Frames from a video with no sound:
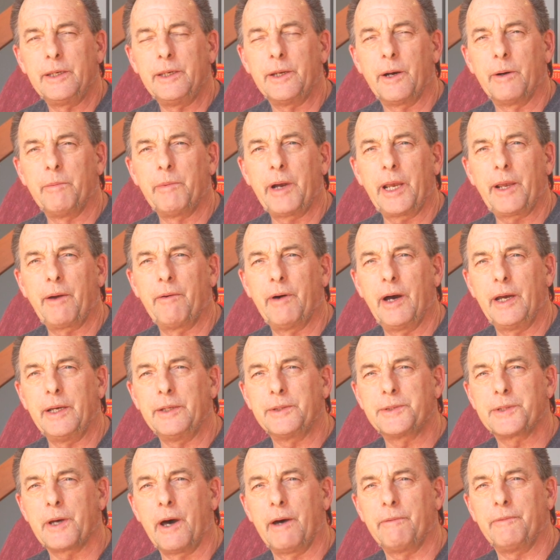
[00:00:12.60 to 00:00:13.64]
You know, my
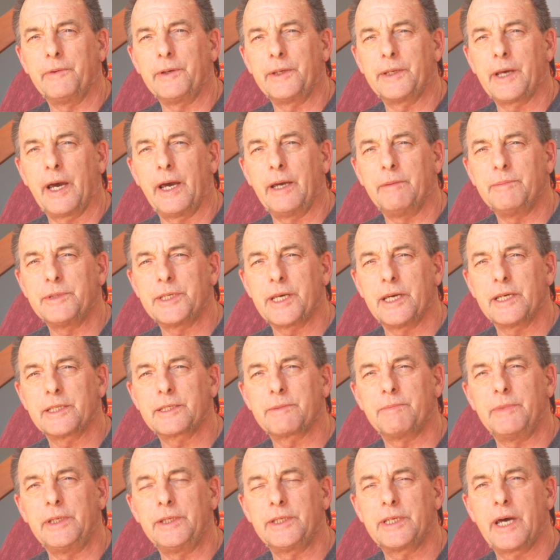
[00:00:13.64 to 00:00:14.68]
clients oftentimes
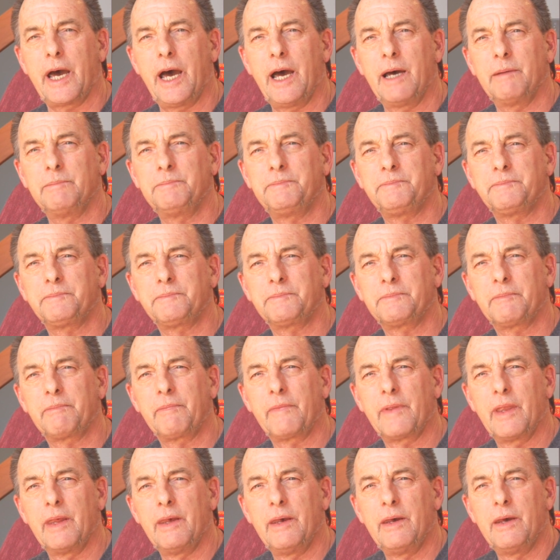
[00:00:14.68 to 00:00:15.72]
ask me, Tom,
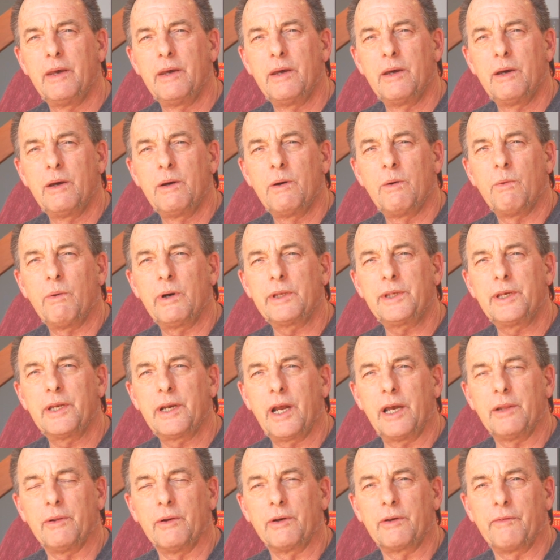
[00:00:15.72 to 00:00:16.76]
what can
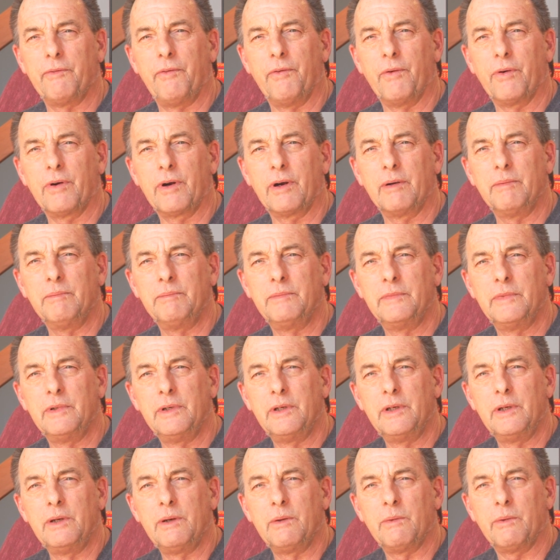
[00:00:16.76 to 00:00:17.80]
I look for
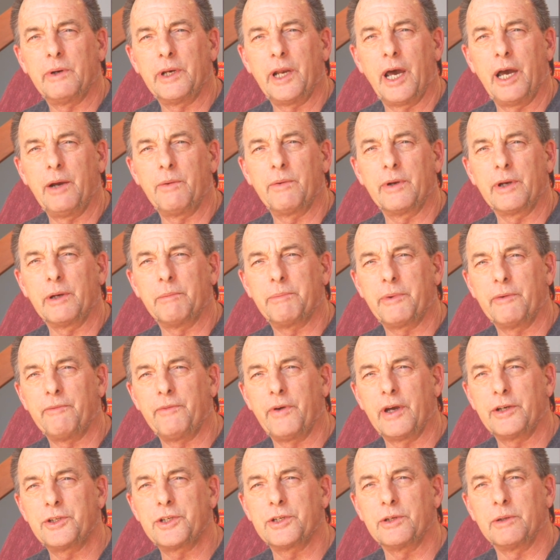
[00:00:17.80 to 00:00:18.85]
when hiring a
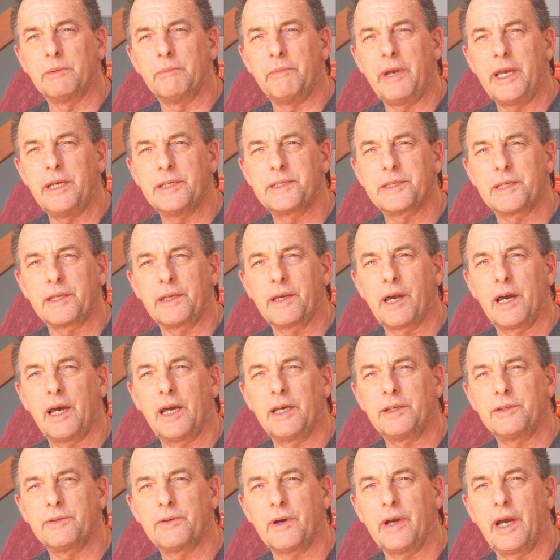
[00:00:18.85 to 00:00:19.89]
professional mason
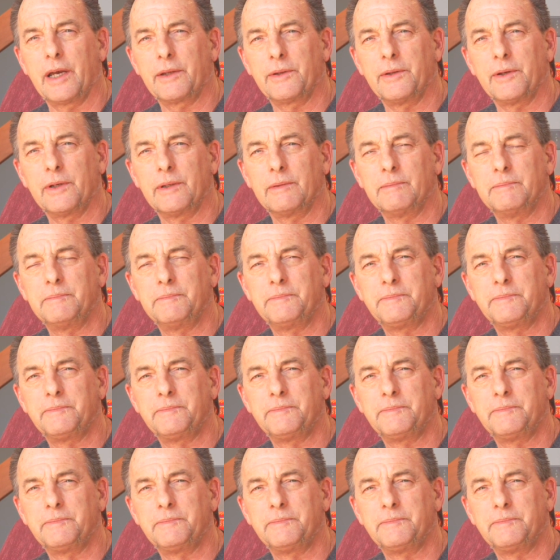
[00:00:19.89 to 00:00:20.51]
contractor?